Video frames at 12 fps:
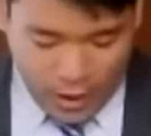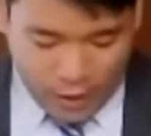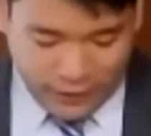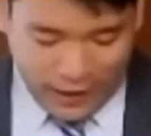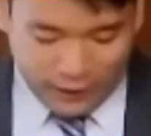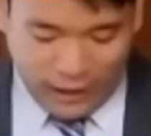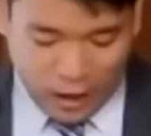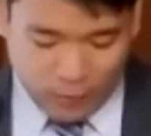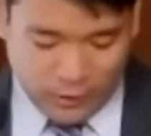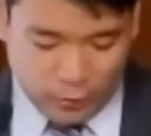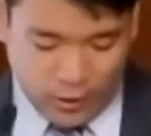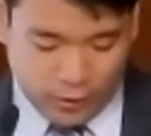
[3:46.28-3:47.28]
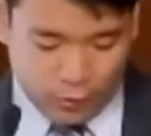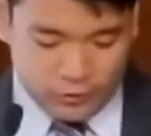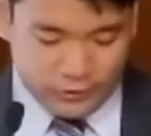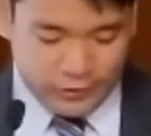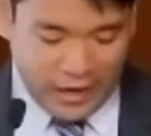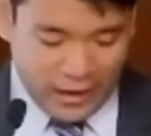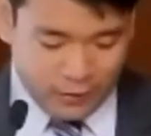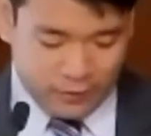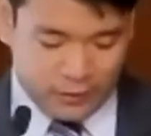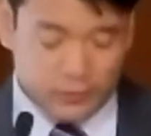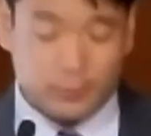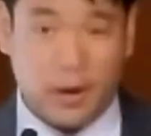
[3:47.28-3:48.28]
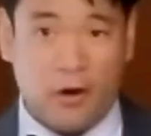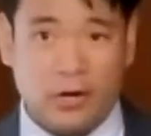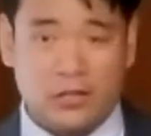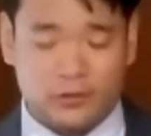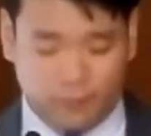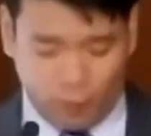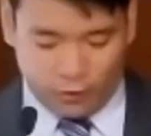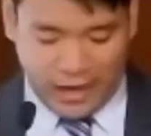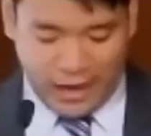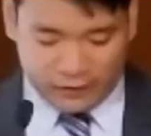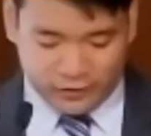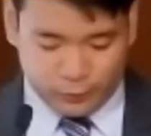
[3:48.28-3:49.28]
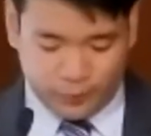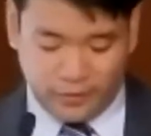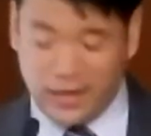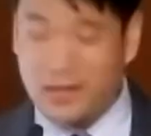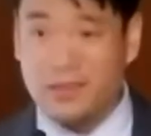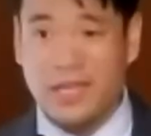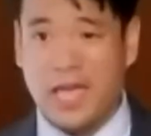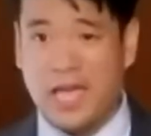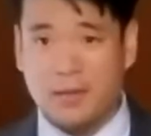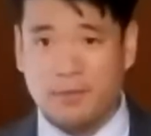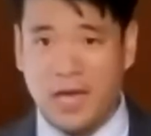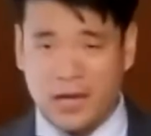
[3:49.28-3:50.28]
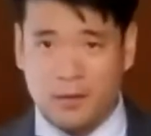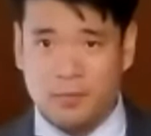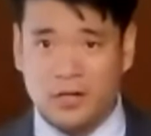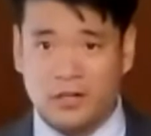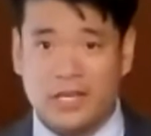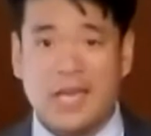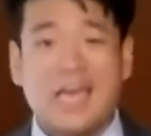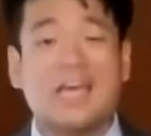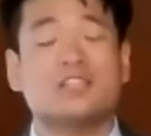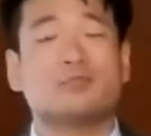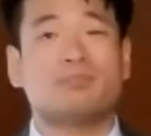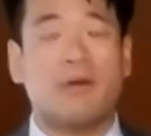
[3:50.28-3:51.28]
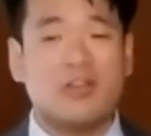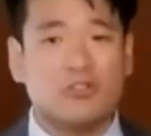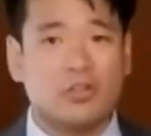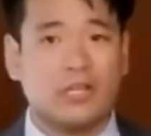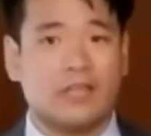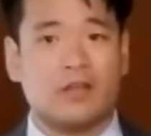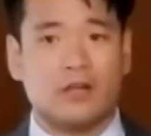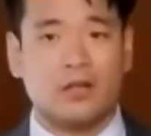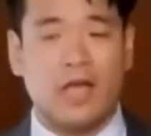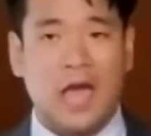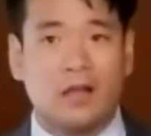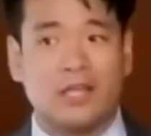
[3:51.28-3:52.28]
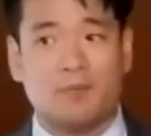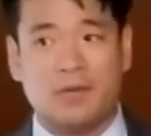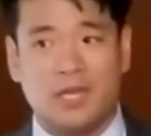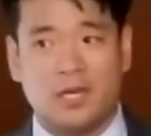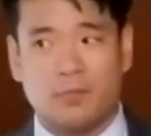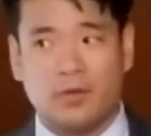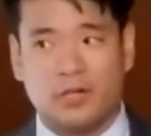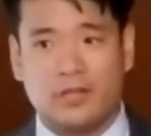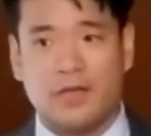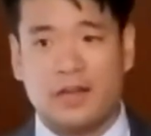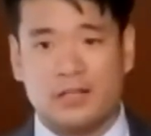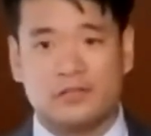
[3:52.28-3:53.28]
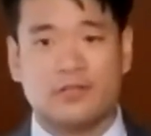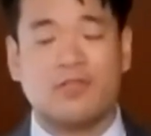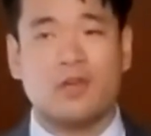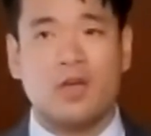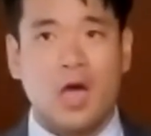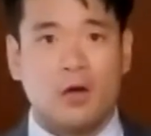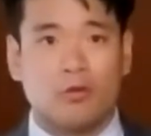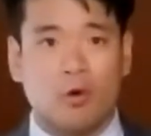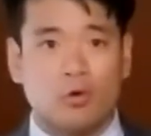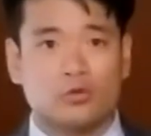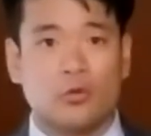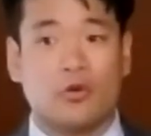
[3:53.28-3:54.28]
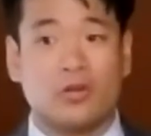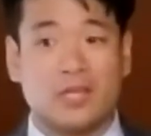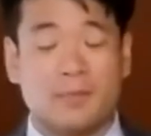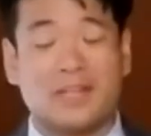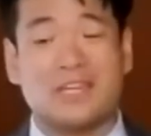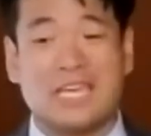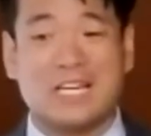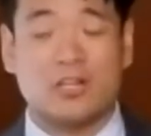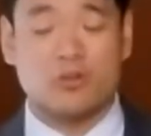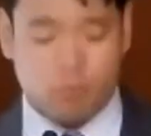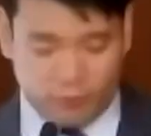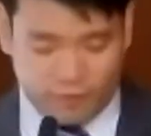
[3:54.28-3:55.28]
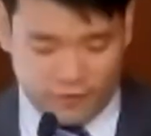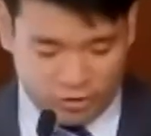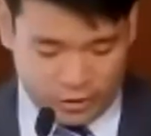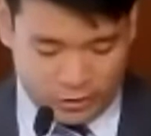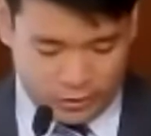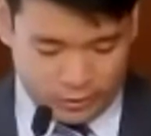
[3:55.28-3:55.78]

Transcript: that allowed me to understand the disparities of voting access within the AAPI community, especially the LEP community, that is, those who are limited English proficient.